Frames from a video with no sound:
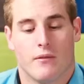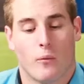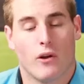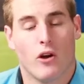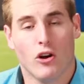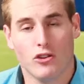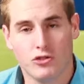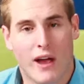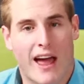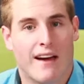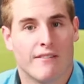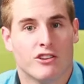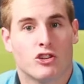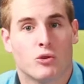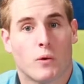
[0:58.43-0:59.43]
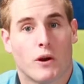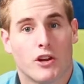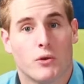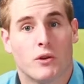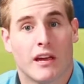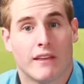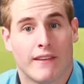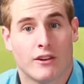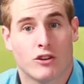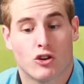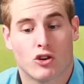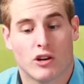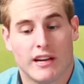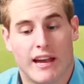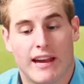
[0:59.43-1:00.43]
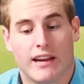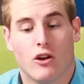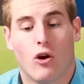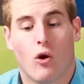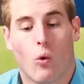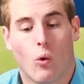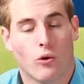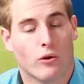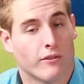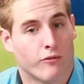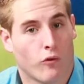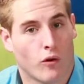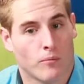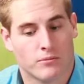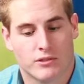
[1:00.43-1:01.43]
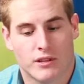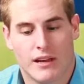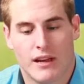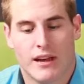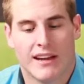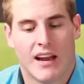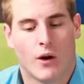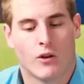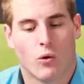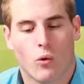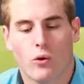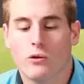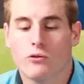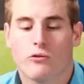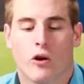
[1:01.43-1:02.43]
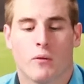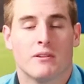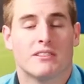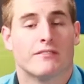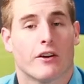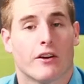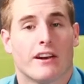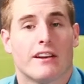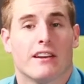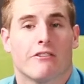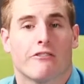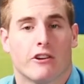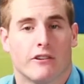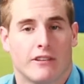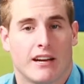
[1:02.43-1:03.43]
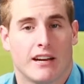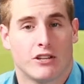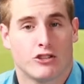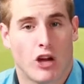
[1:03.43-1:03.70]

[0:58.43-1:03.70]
We also have it to where you can then create order forms. Now an order form is very different than a